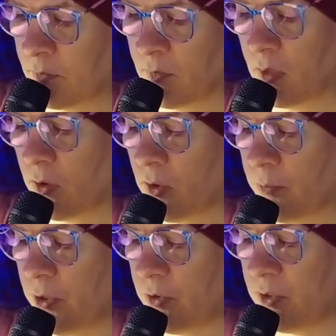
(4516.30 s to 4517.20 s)
Her
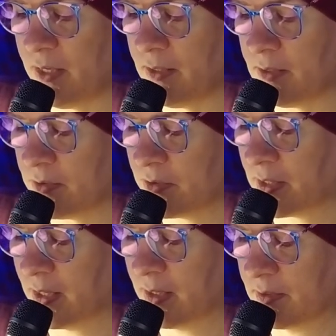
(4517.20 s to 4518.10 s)
beauty
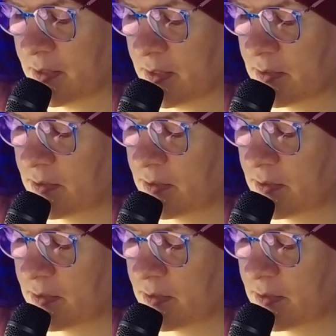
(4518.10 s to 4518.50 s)
silenced us.